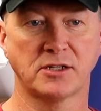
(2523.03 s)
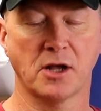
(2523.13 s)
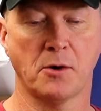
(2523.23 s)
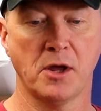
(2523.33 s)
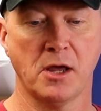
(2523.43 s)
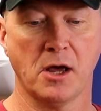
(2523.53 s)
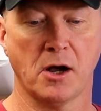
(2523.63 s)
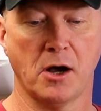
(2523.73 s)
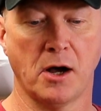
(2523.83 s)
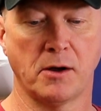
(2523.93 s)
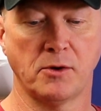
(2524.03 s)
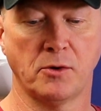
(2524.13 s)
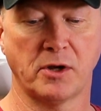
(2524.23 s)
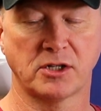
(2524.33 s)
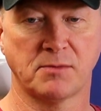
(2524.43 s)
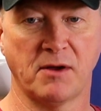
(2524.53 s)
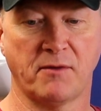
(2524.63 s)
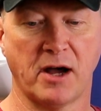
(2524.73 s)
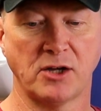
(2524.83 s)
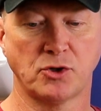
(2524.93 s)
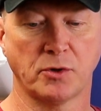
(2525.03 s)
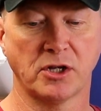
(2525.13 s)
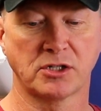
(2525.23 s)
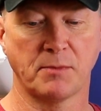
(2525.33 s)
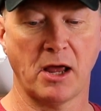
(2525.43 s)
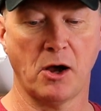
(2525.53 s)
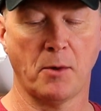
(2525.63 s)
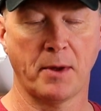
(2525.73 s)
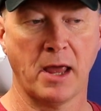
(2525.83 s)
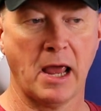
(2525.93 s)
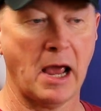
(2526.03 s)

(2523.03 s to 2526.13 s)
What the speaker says: So you'll get some advice, you'll get some help,